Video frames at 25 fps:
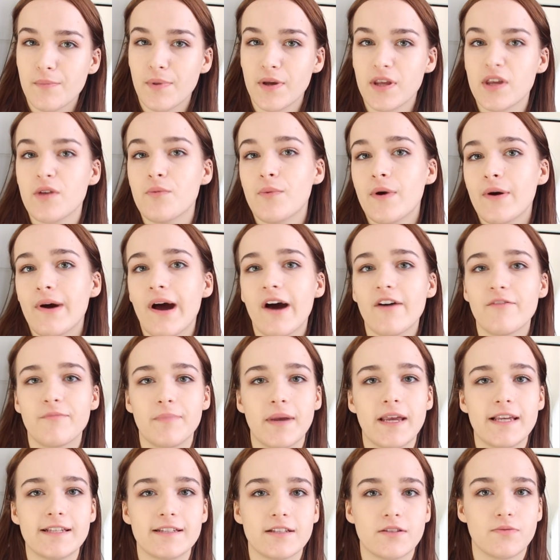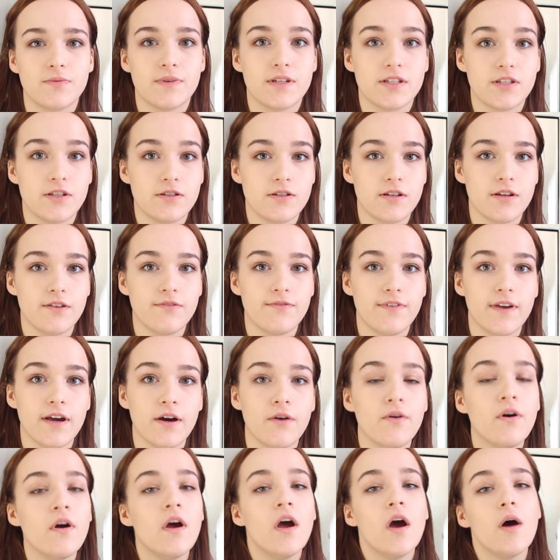but you will have pieces which you do
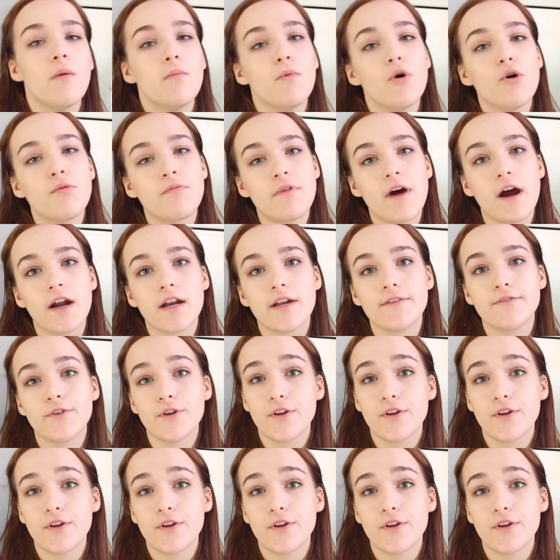feel more proud of,